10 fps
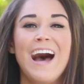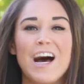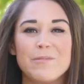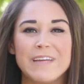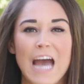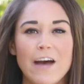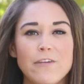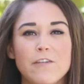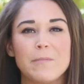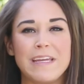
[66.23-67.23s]
On behalf
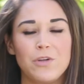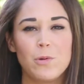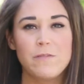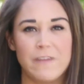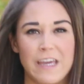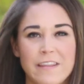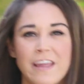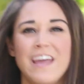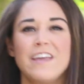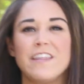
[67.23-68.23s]
of Emmanuel Faith,
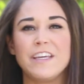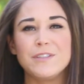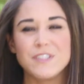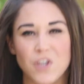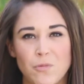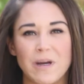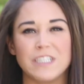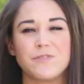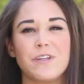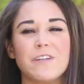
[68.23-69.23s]
thank you so
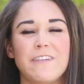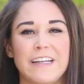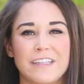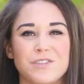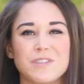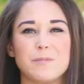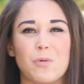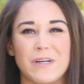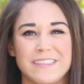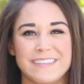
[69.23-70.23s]
much for your financial
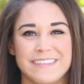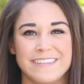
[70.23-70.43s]
support.